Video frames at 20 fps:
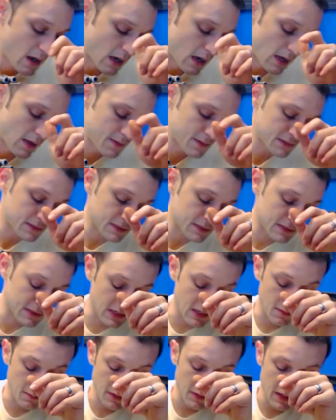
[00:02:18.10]
Uh, this is
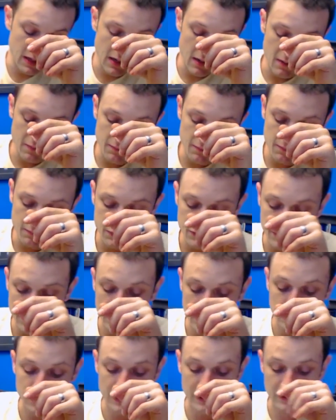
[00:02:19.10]
going to be a
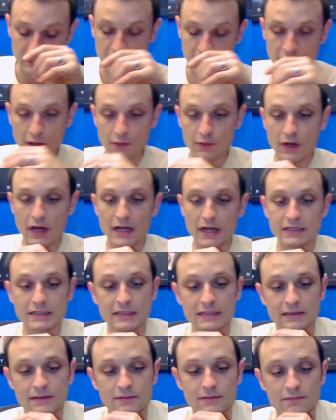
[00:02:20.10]
particularly you know
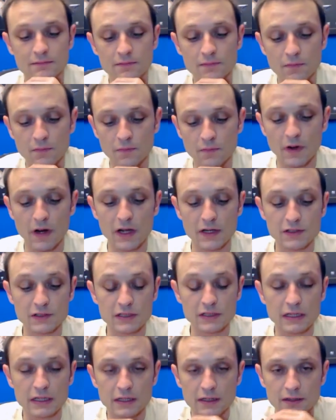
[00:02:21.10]
nice,
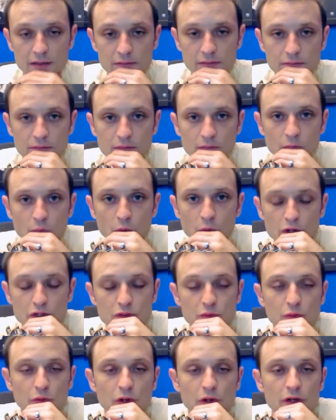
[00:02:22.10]
nice uh, one
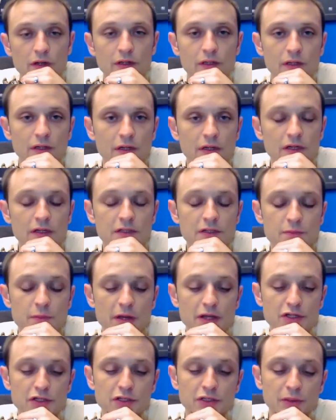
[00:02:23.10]
to run, uh,
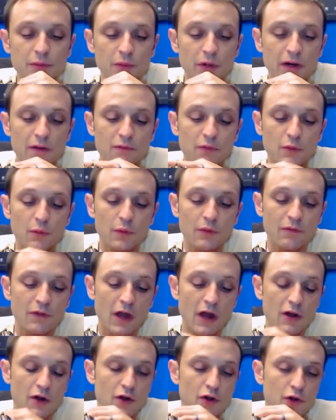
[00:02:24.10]
especially whenever we've
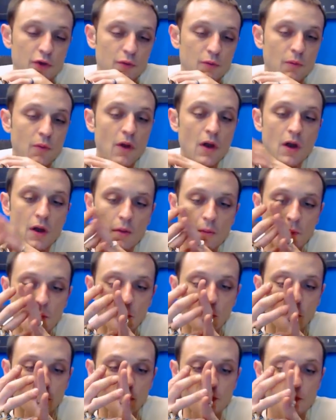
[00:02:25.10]
got our new
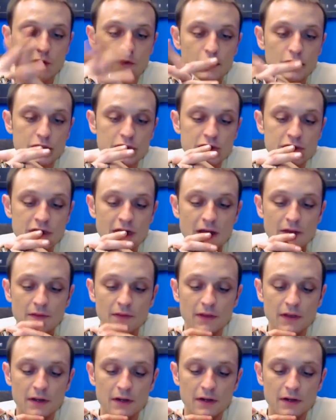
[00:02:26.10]
Mortitheurges
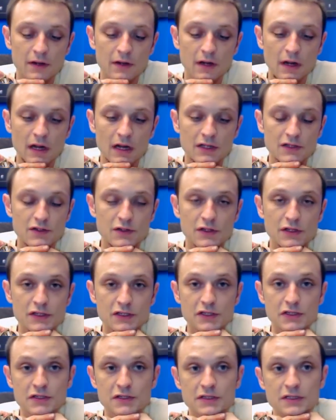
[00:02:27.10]
out there. Uh, so it
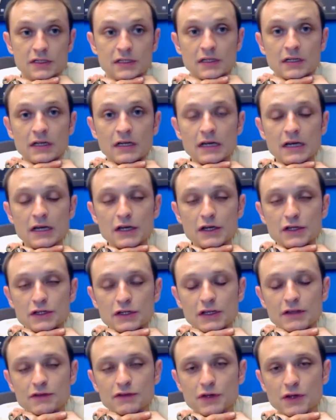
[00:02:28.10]
just so
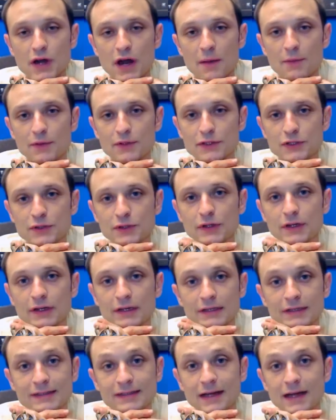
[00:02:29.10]
it gives you an
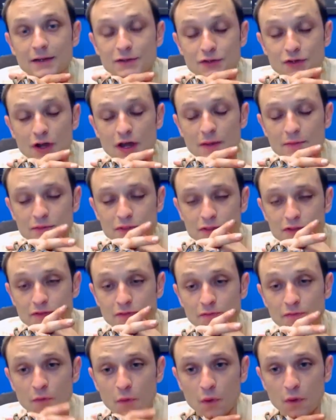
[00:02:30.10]
opportunity to not drop just
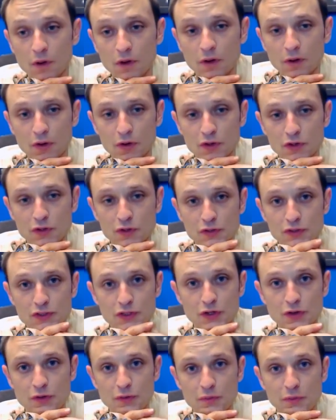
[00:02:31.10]
four on your
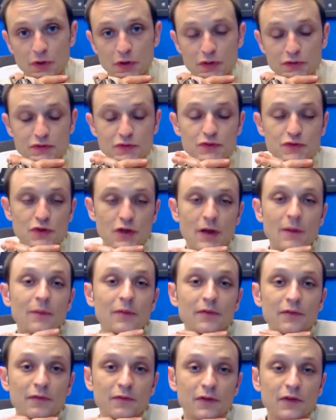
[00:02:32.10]
turn, but also drop
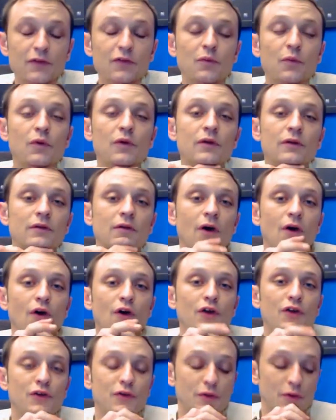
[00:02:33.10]
a fifth one
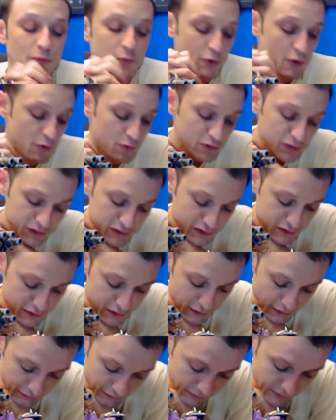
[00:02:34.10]
on your opponent's
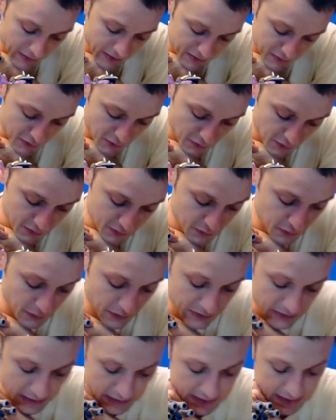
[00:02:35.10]
turn. And that's always
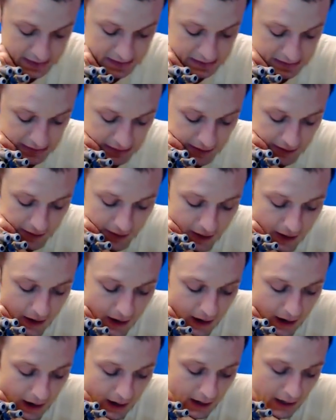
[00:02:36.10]
really nice.
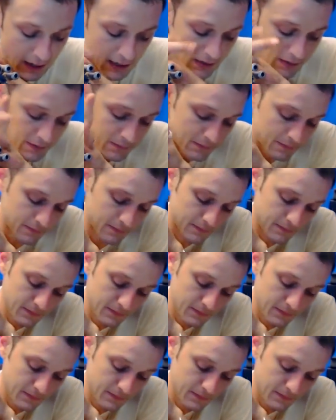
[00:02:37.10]
Um,